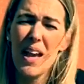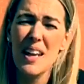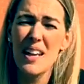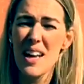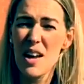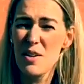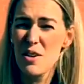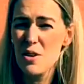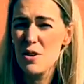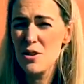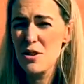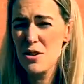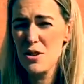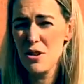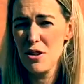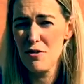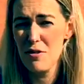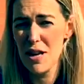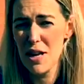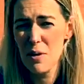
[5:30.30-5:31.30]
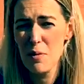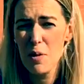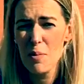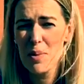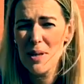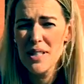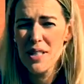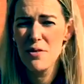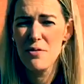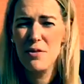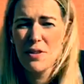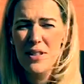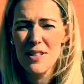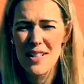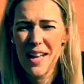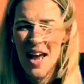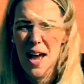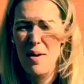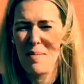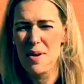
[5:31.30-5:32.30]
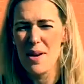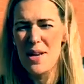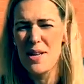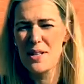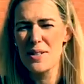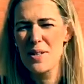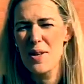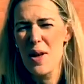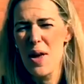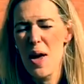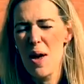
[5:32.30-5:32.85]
Now your story will be different to Hammy's,